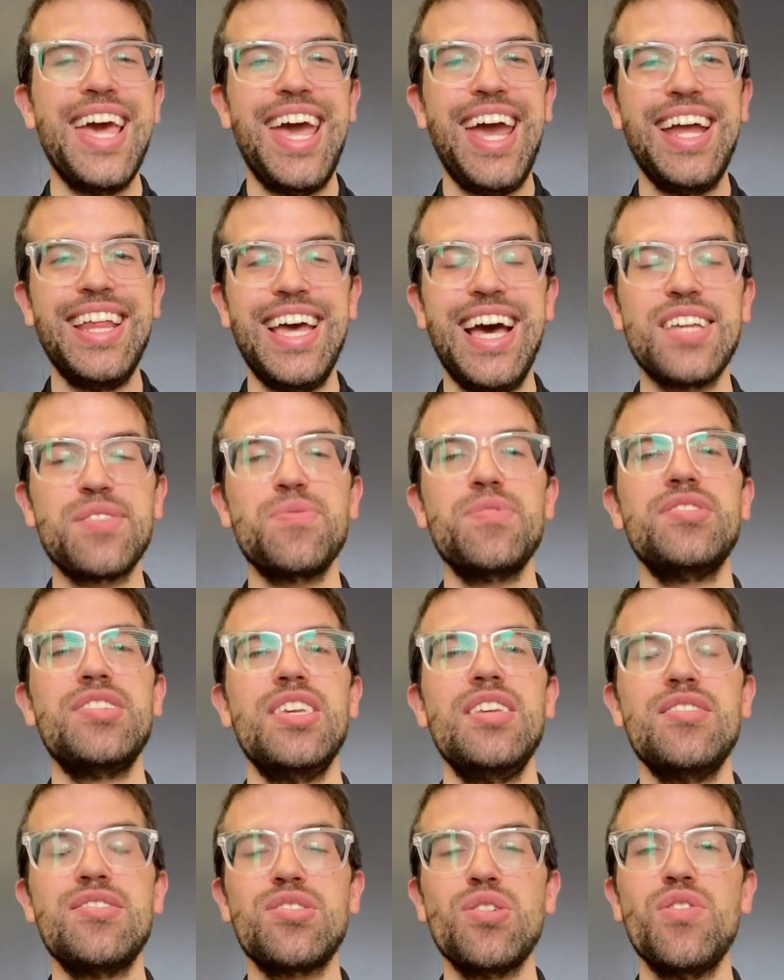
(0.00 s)
And as we've
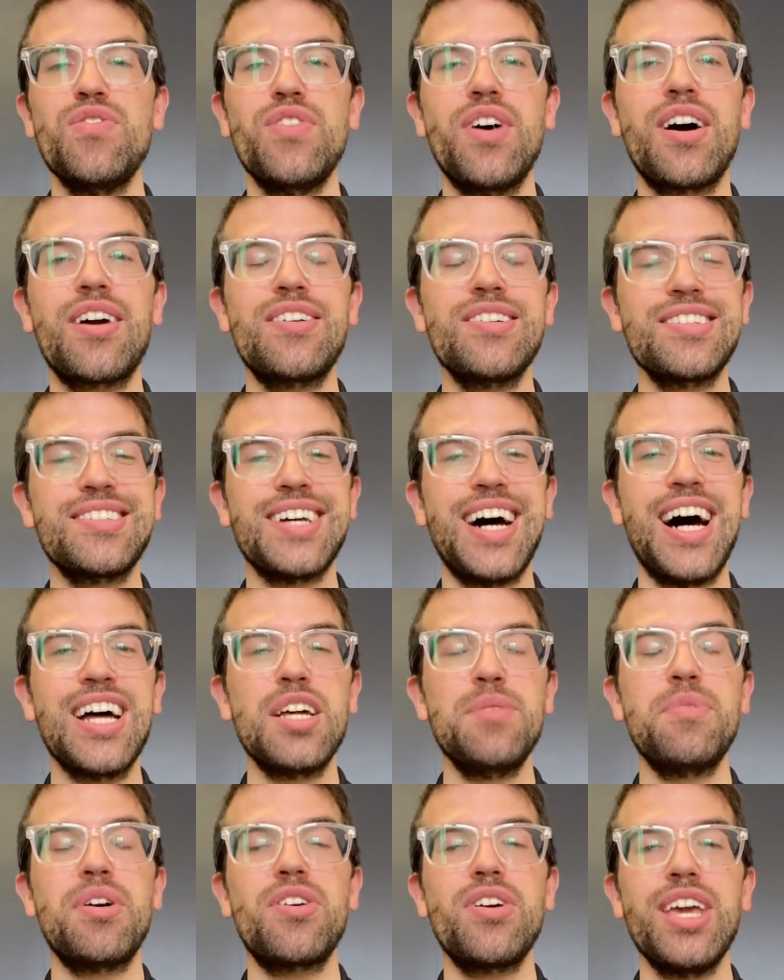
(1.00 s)
seen so far,
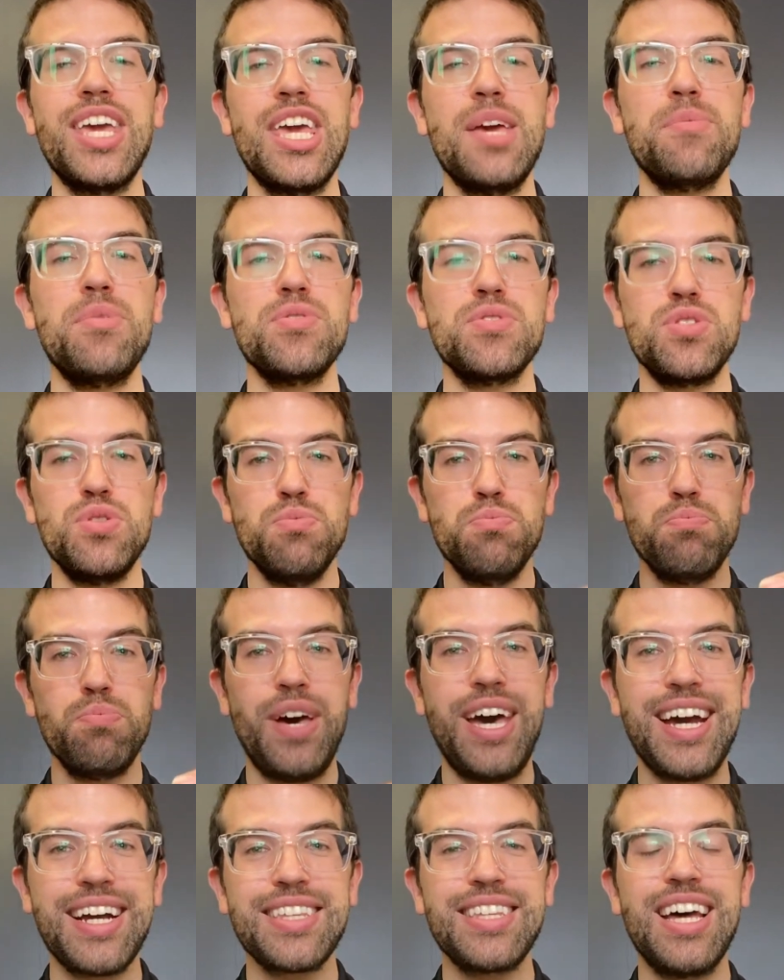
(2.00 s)
Tottenham are able to
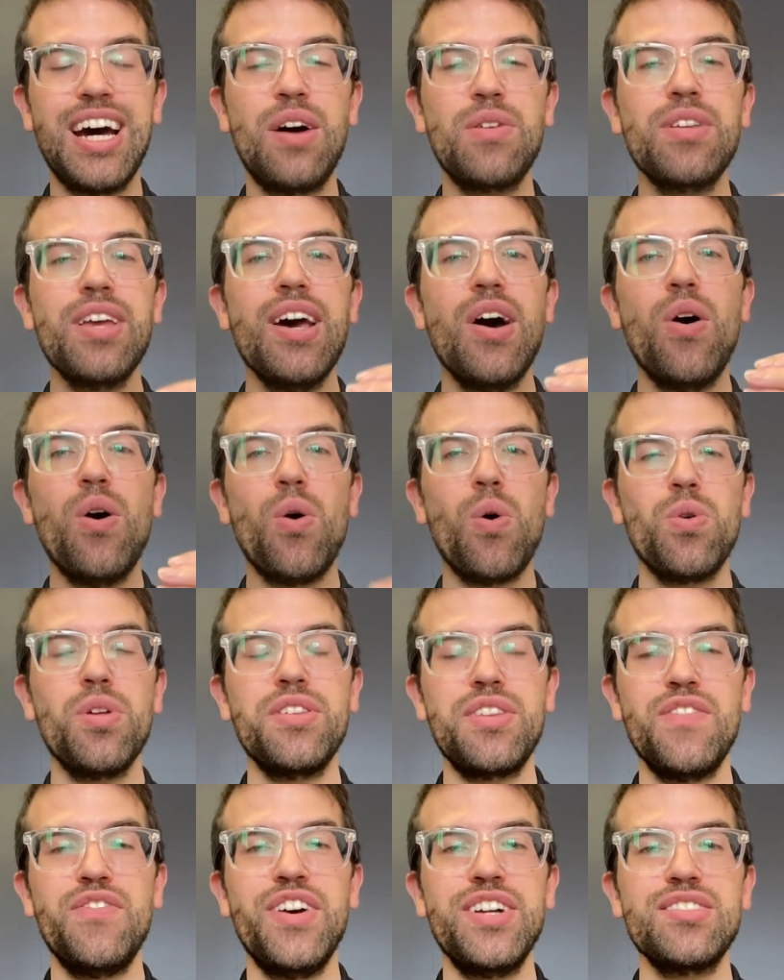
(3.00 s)
back down, hold a
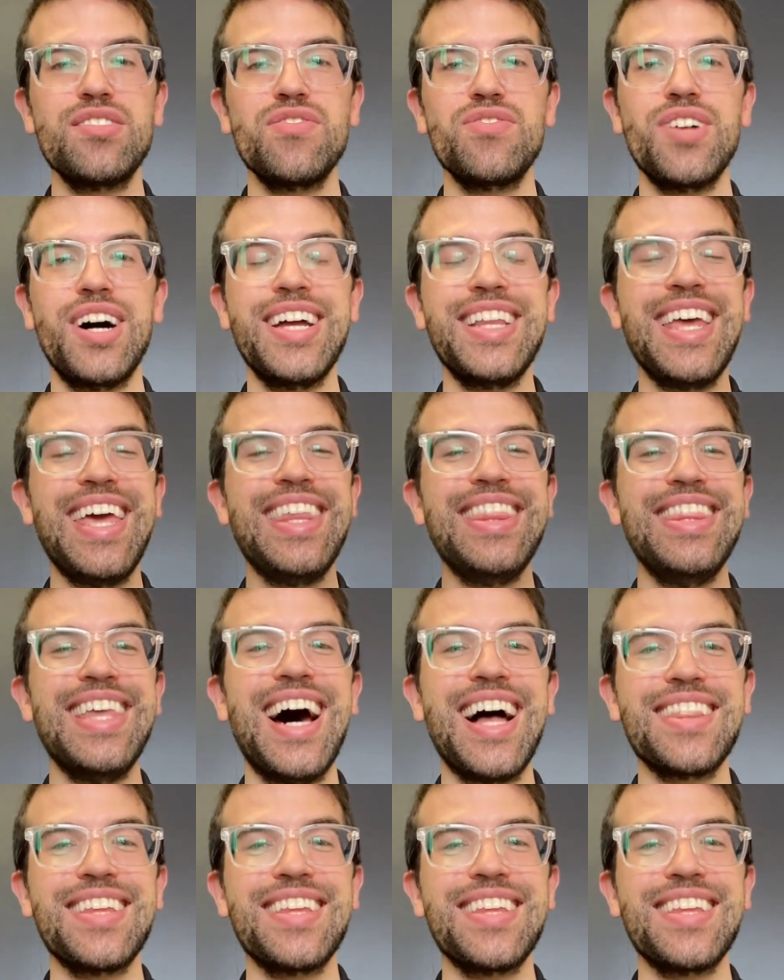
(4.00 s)
defensive line, and not